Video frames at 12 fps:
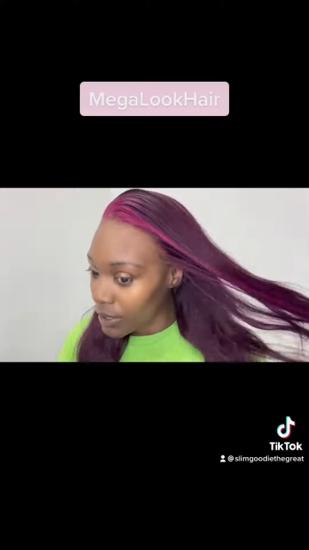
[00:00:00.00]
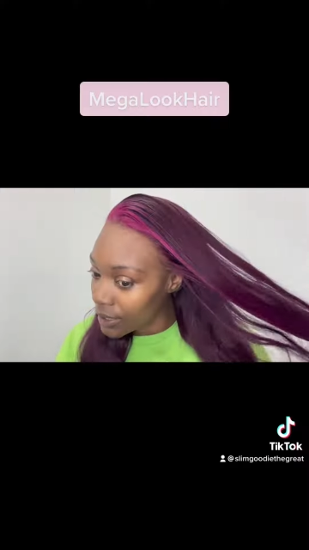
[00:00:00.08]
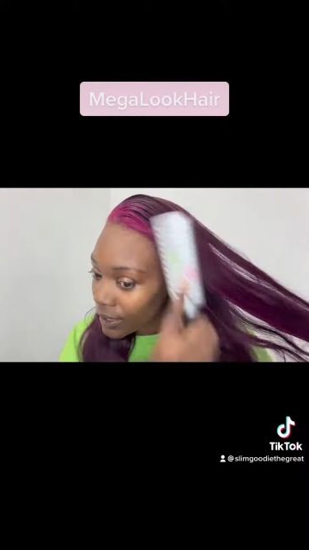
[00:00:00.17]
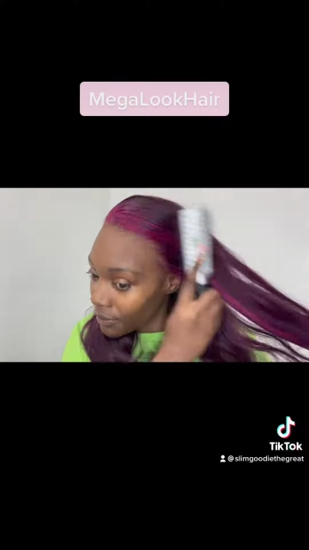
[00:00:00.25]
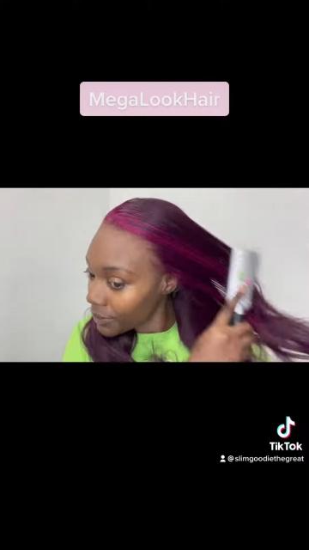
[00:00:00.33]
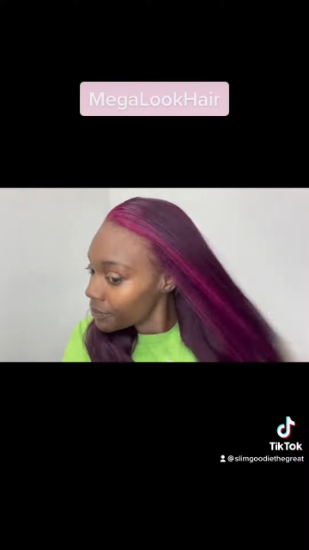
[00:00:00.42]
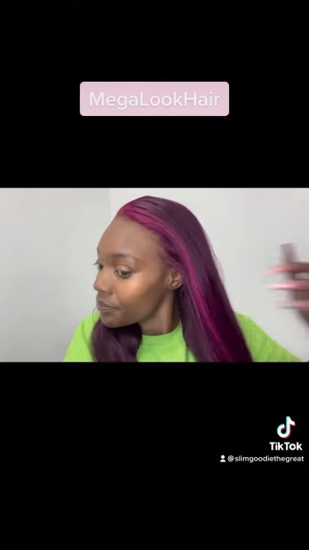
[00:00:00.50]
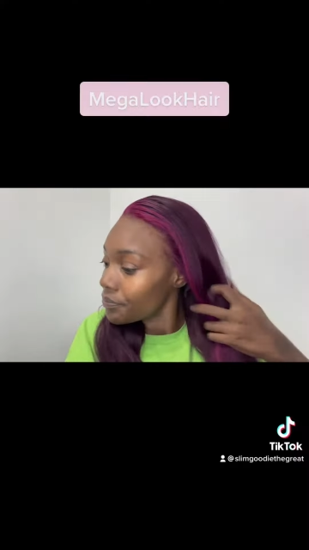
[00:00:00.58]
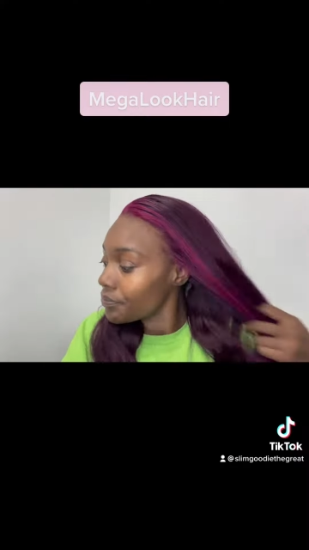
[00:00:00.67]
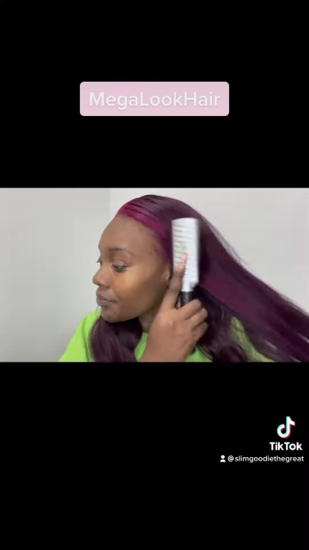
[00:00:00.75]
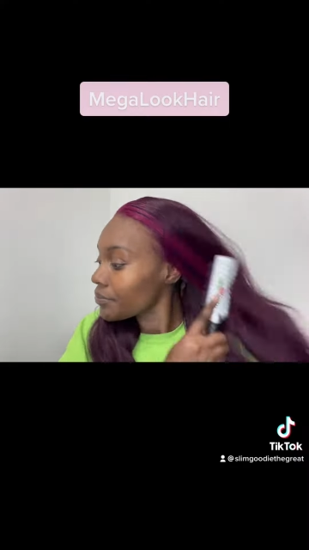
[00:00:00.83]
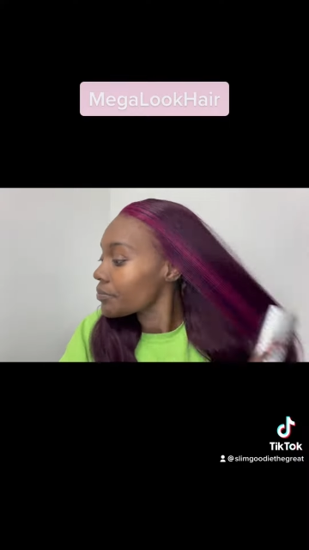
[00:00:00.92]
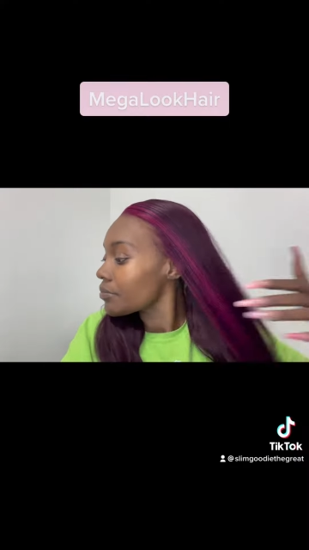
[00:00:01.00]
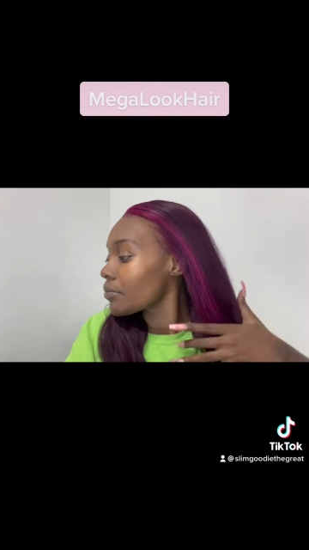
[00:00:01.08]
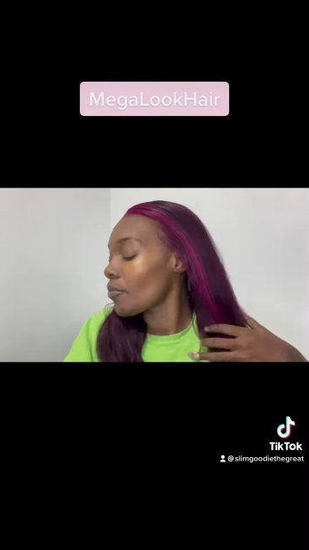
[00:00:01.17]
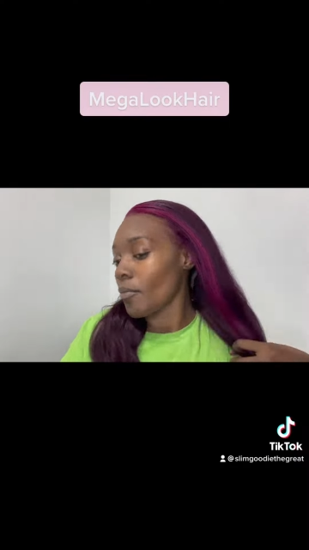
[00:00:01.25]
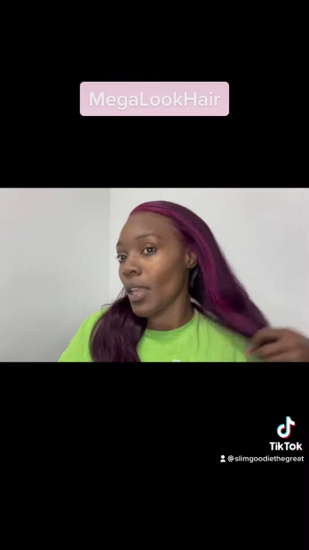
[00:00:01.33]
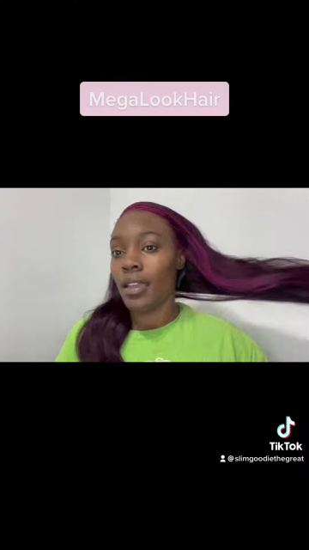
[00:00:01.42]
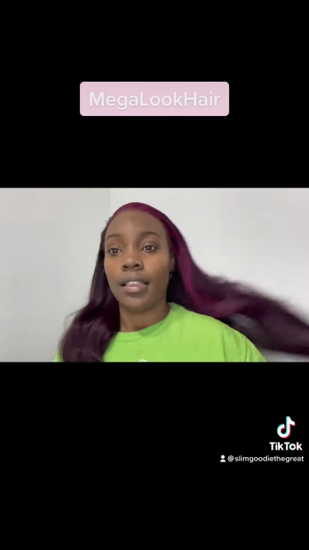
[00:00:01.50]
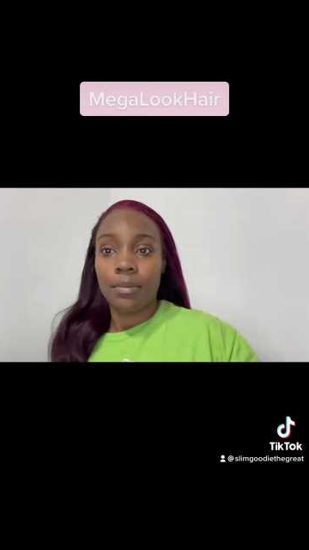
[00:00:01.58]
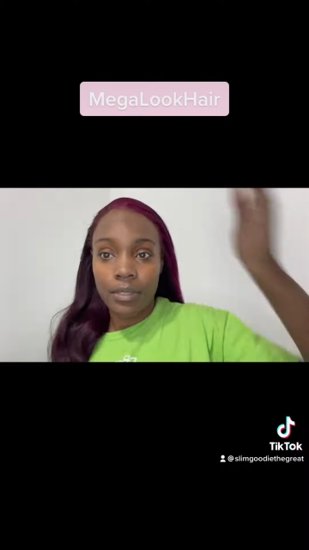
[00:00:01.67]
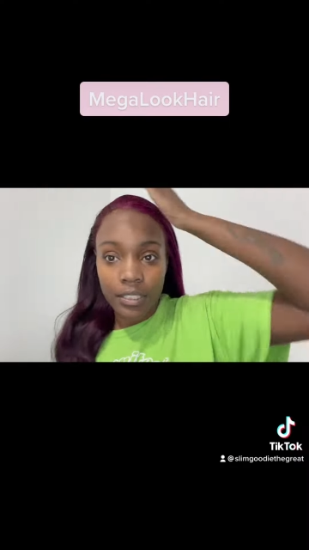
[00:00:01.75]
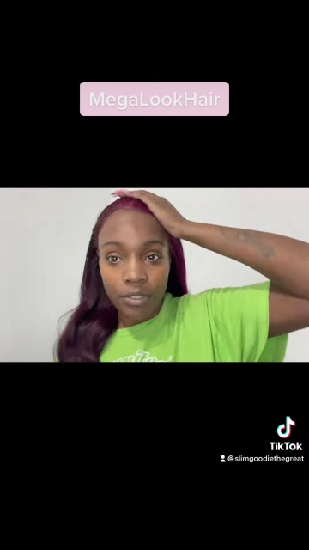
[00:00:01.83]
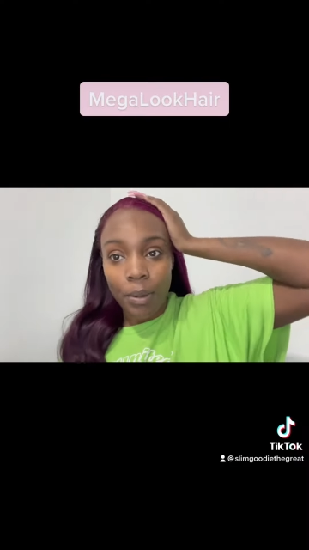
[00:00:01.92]
It's a very pretty
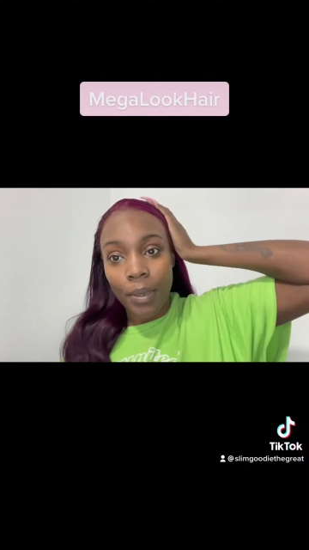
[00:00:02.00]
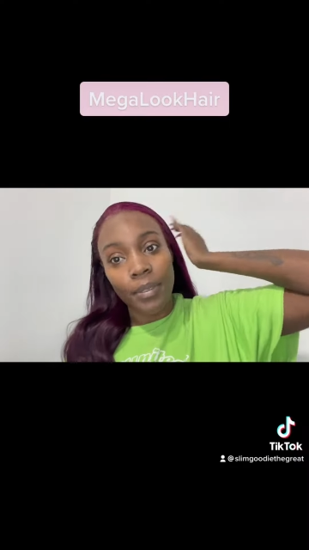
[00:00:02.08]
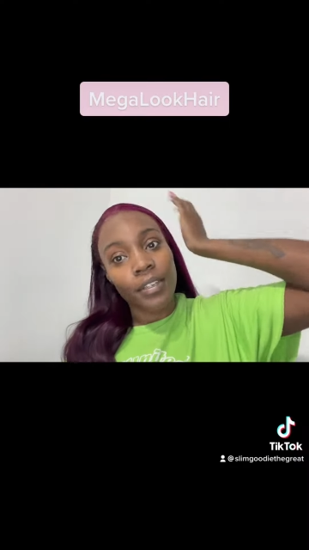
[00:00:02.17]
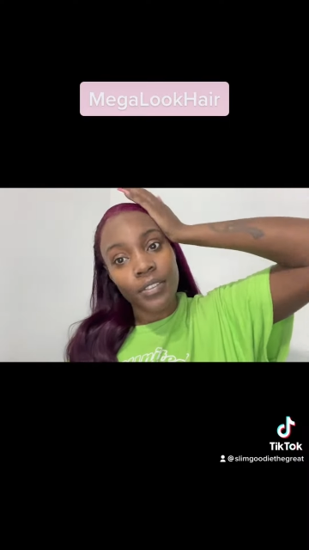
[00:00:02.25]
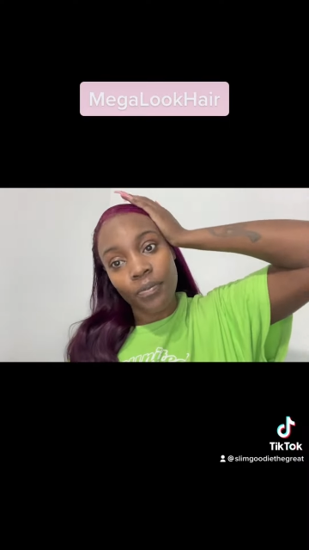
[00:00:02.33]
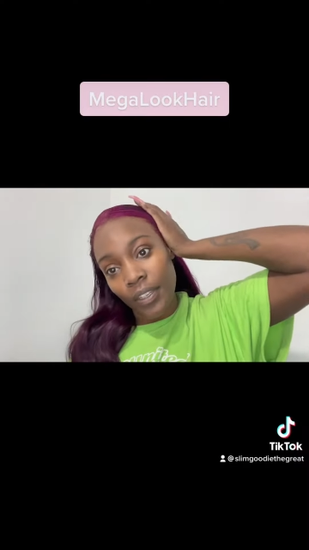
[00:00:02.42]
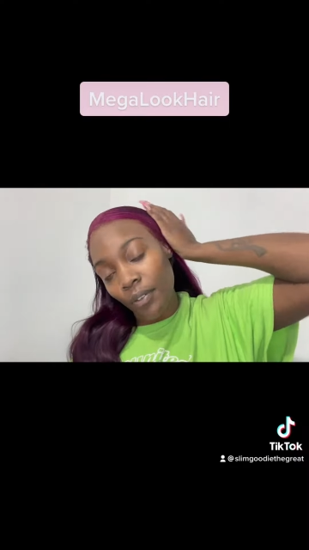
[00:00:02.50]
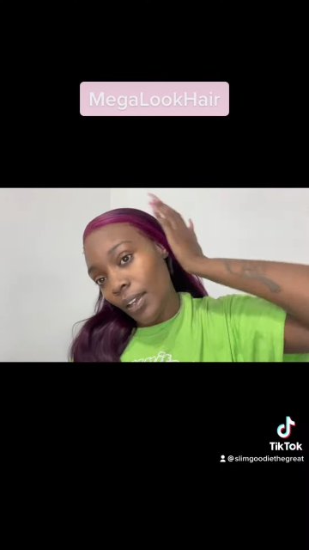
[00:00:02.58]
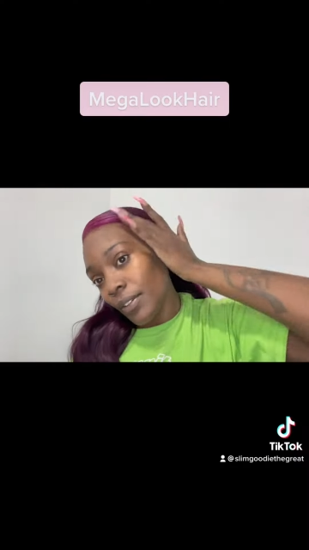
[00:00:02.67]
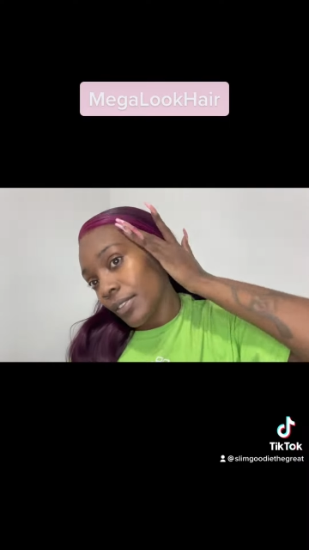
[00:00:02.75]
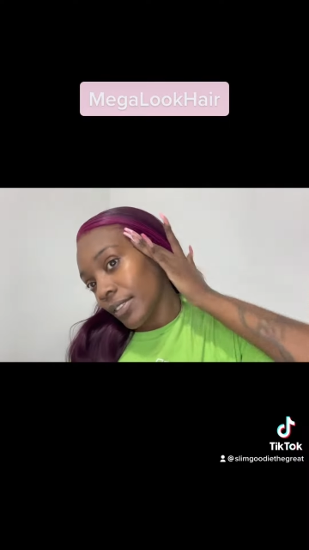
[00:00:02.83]
unit. It's full,